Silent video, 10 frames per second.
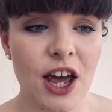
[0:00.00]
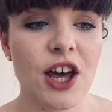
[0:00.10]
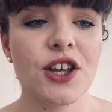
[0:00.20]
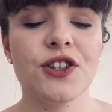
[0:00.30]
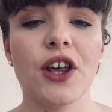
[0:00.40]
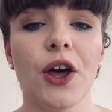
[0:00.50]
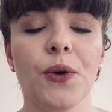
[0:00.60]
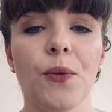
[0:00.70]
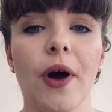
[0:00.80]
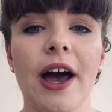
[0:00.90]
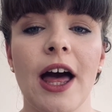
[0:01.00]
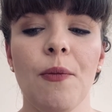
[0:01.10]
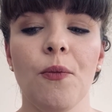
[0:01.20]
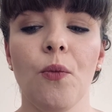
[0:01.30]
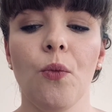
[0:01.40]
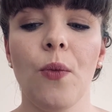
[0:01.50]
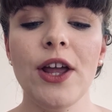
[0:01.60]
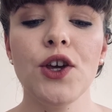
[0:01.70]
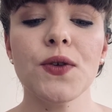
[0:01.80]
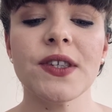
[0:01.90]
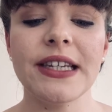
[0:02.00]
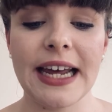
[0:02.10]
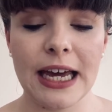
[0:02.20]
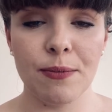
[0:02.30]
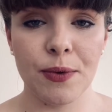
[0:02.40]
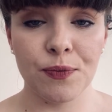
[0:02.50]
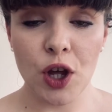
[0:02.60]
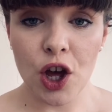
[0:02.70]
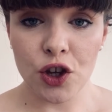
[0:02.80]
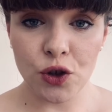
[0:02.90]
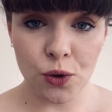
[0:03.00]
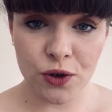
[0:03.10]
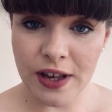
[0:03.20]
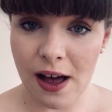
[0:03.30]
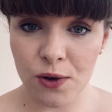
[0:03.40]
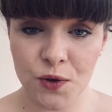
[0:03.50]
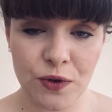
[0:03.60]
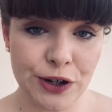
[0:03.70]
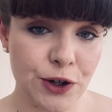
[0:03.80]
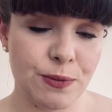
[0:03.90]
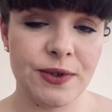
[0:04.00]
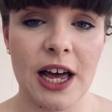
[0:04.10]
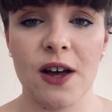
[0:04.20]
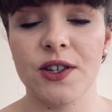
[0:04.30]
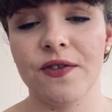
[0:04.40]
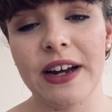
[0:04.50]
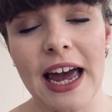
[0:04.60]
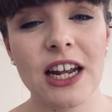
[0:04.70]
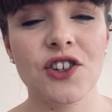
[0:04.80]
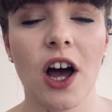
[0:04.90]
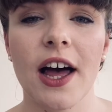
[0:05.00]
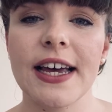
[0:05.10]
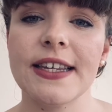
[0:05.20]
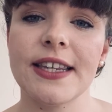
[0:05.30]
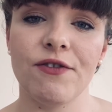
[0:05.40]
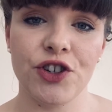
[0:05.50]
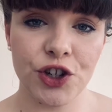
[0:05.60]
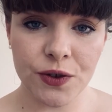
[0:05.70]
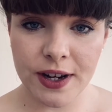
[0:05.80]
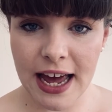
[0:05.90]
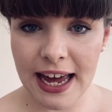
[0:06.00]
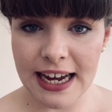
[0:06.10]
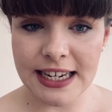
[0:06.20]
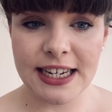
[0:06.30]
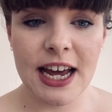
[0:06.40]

So when you sleep, your cells renew themselves, they re-energize, they rejuvenate,